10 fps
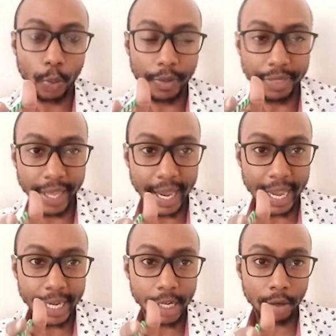with the
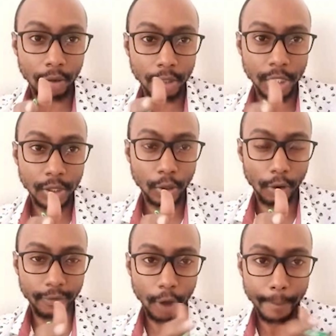ideologies
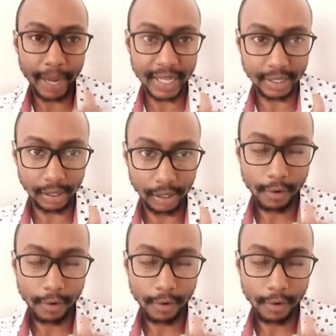of your party.